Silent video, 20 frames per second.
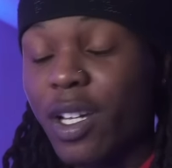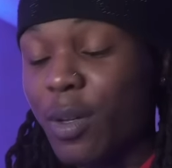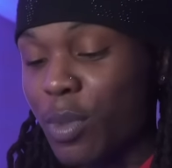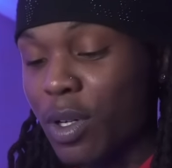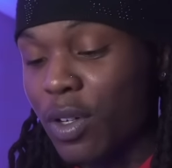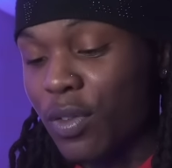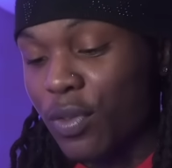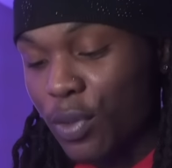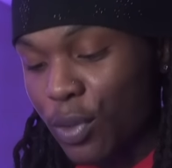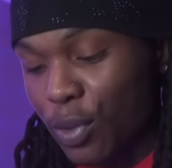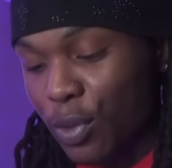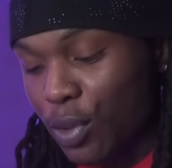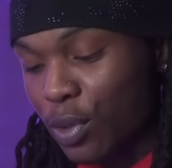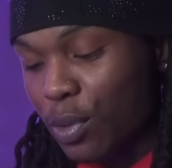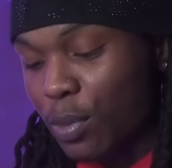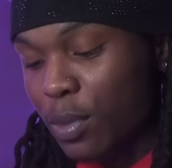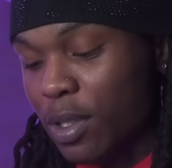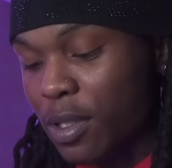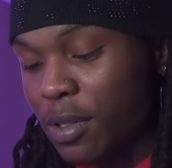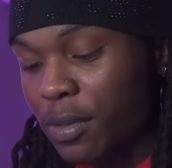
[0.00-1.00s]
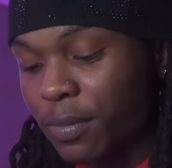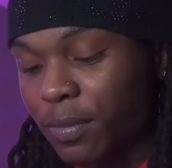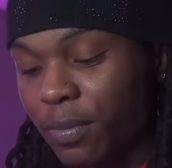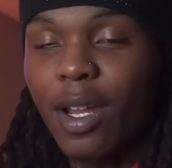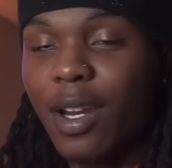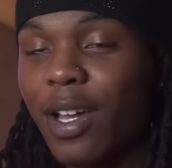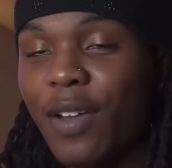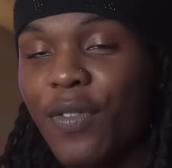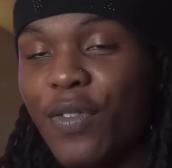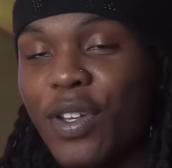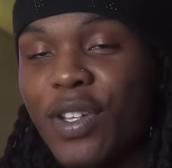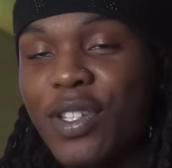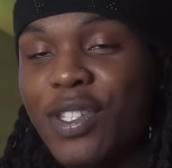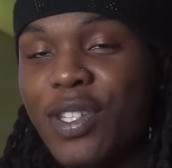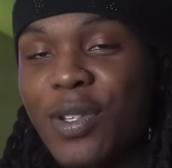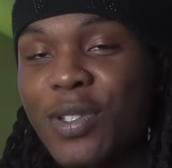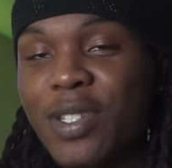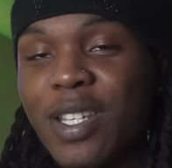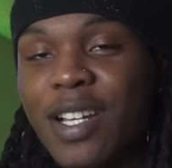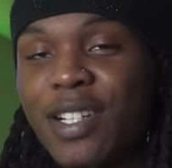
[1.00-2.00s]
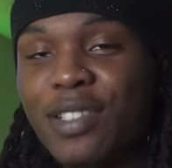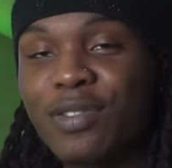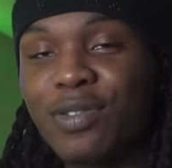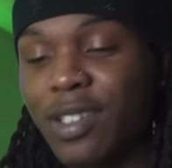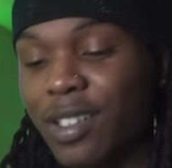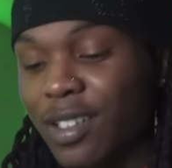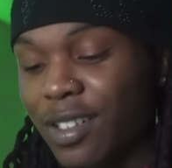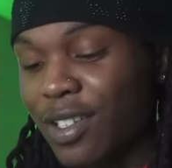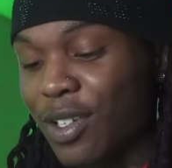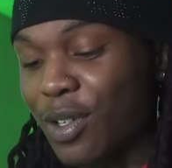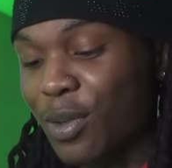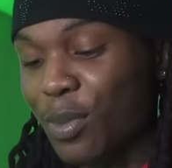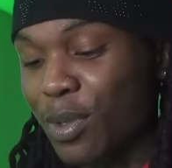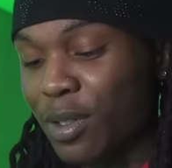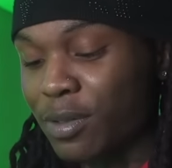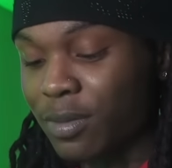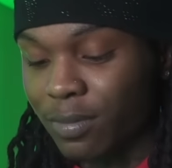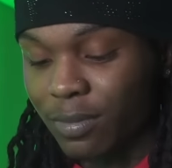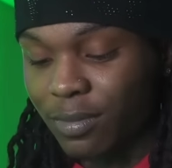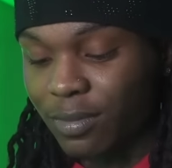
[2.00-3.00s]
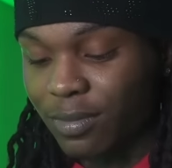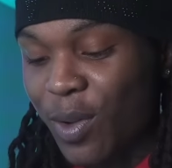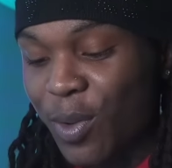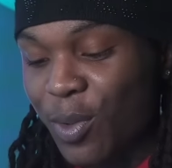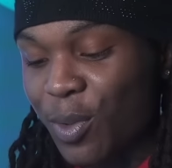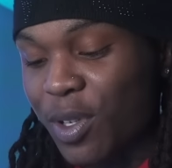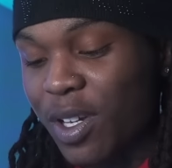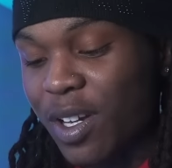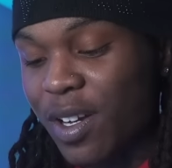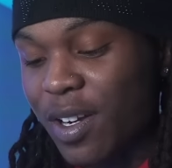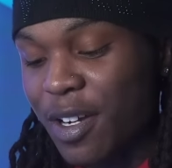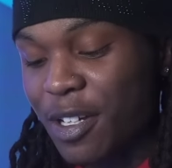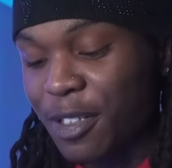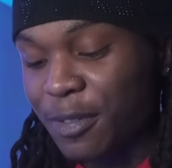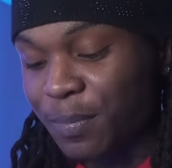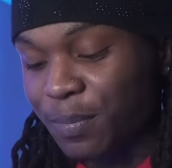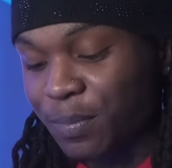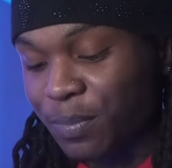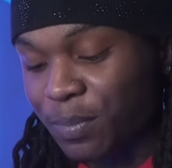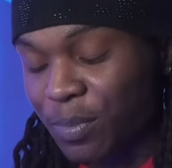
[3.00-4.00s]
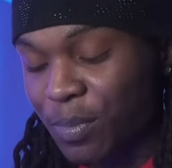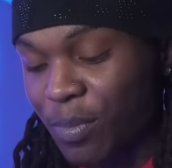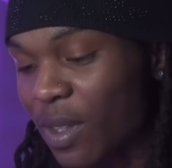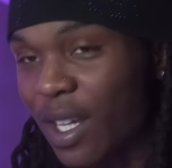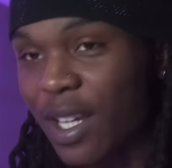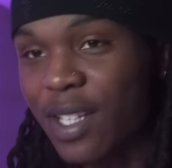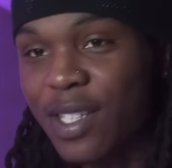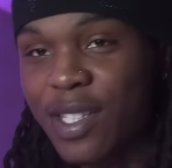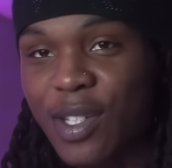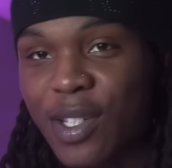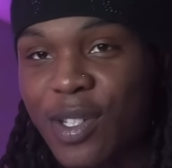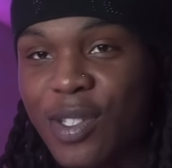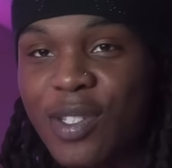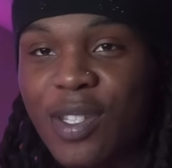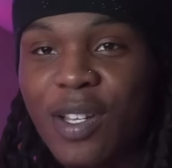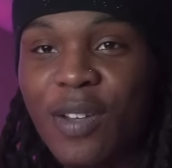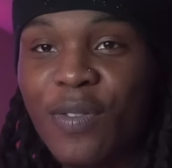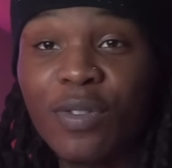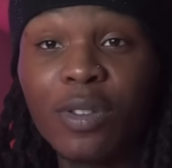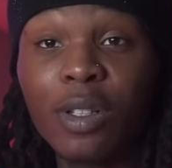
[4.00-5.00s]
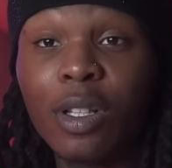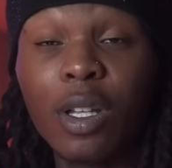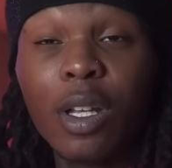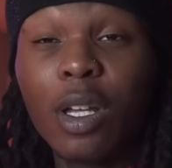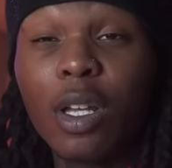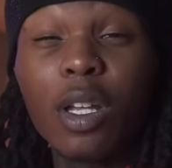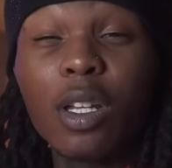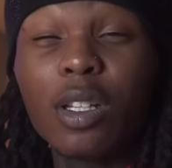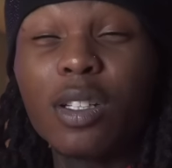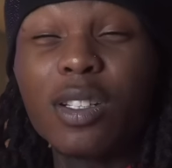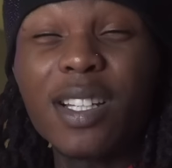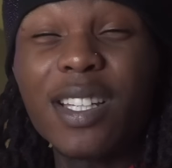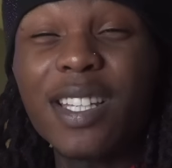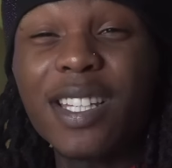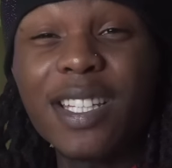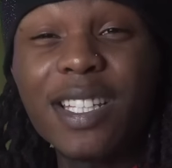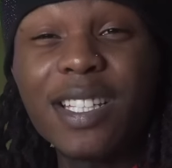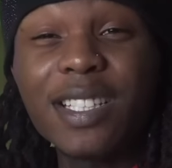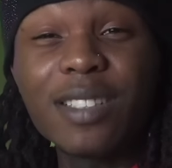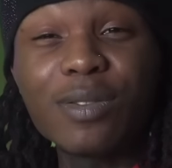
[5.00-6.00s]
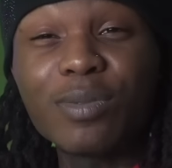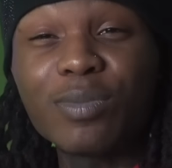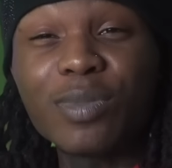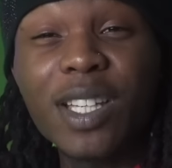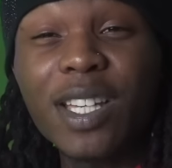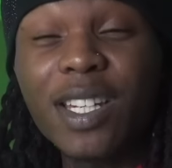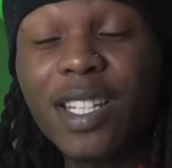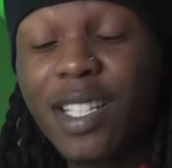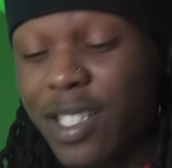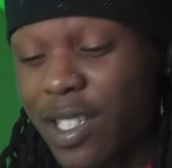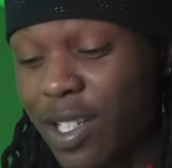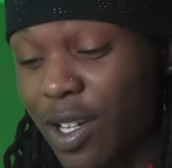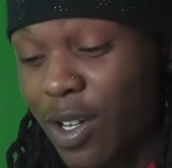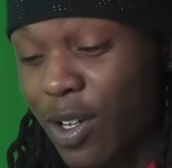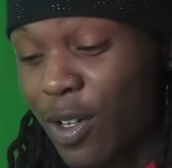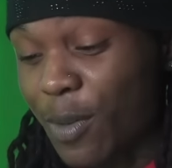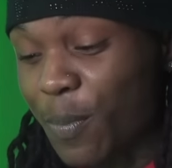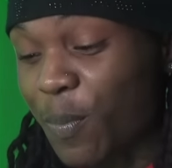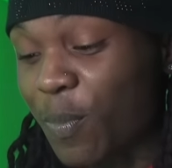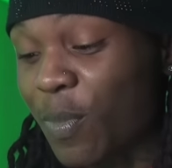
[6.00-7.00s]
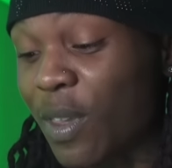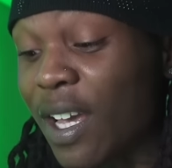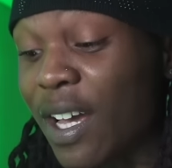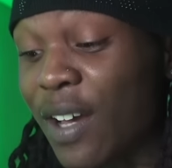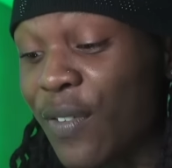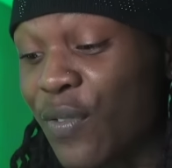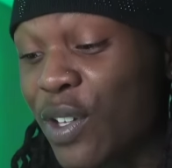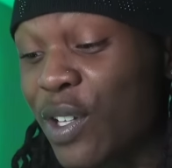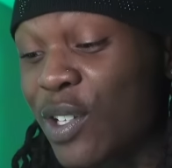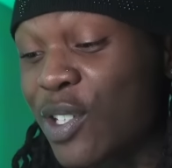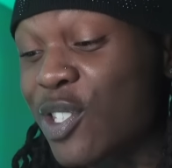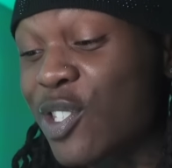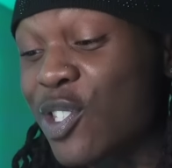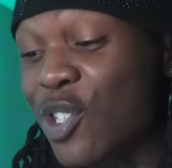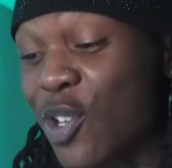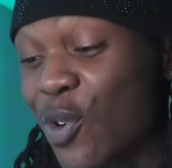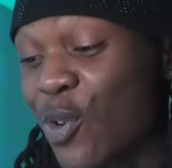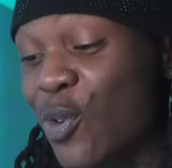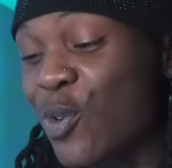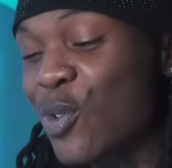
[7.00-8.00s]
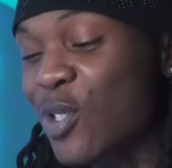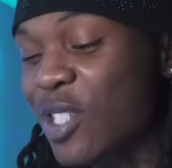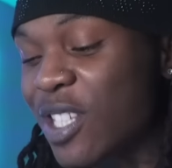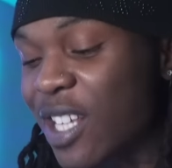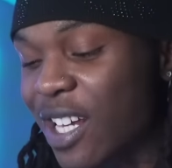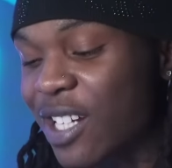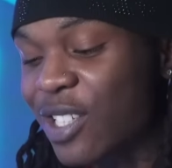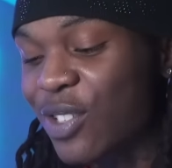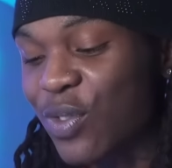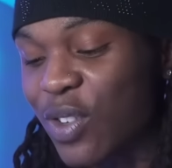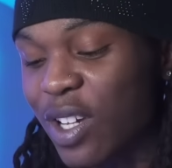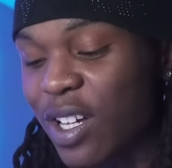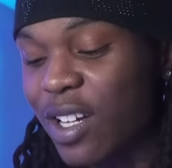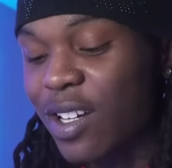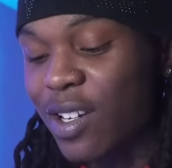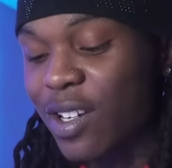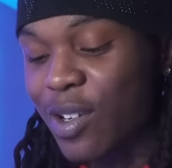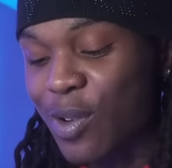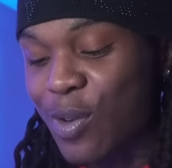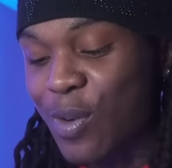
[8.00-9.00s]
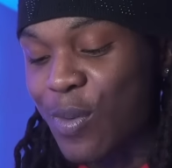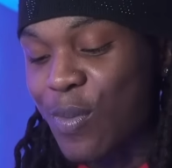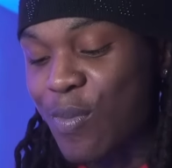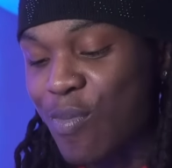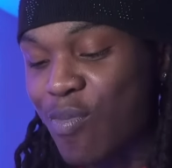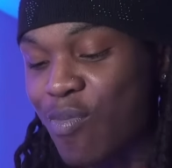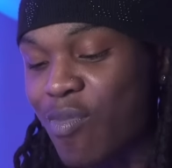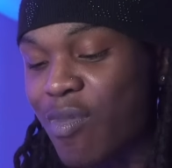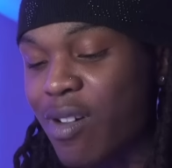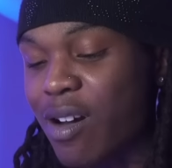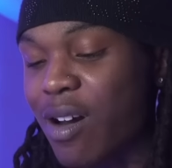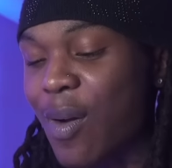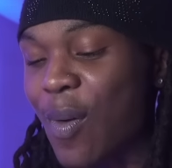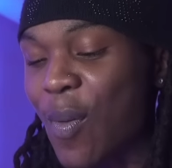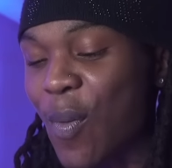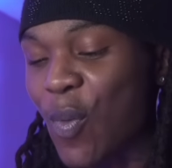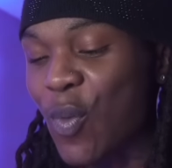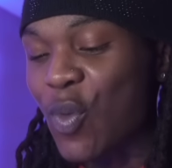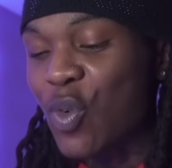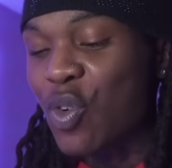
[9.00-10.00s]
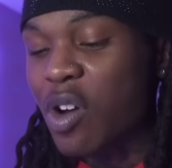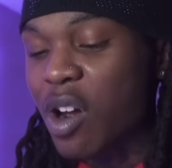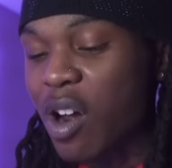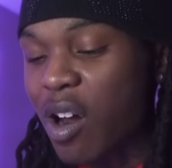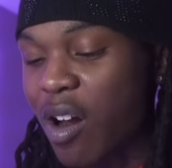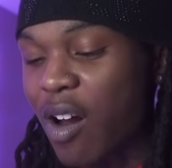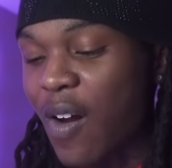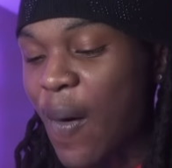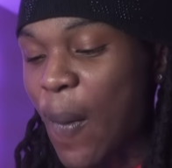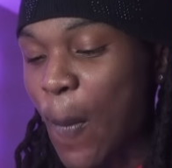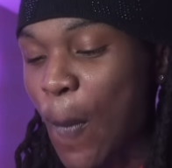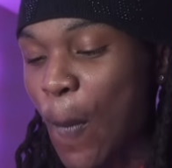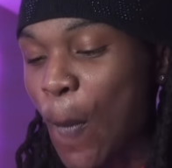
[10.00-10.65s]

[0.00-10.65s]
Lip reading: got my food, bro. And I feel so satisfied now, bro. Oh God. I said, I can't even talk. I feel so satisfied, oh God.